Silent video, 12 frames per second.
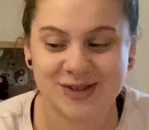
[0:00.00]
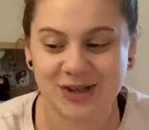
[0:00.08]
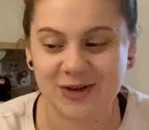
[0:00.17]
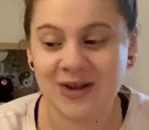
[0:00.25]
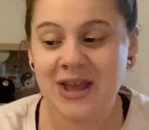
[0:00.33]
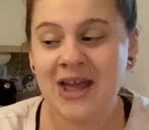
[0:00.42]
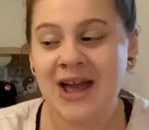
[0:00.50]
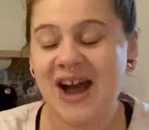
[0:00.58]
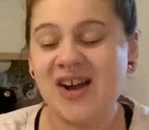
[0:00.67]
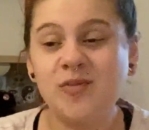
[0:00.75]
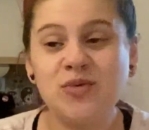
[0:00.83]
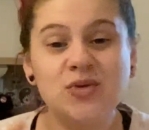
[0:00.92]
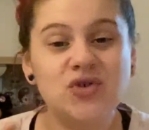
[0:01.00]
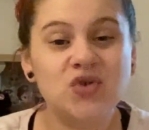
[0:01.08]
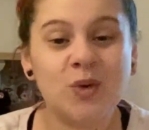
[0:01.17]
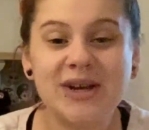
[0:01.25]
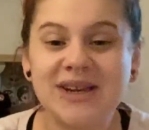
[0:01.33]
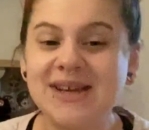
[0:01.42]
So I hope you
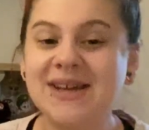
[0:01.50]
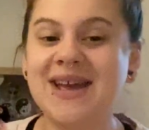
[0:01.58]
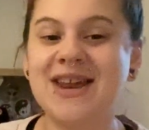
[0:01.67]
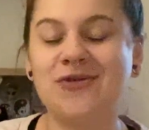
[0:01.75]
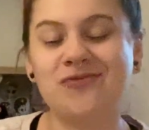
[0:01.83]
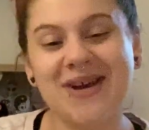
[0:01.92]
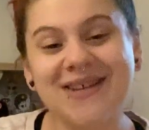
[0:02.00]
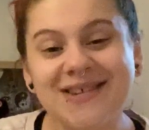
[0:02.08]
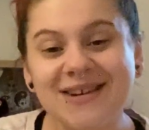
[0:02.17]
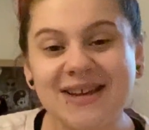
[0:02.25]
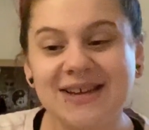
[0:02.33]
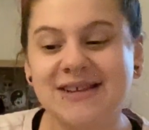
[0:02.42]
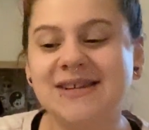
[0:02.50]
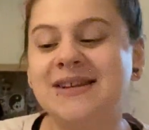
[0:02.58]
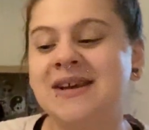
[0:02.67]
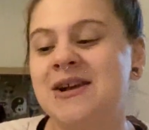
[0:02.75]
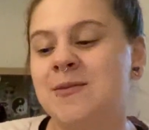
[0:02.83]
enjoyed it and it resonated.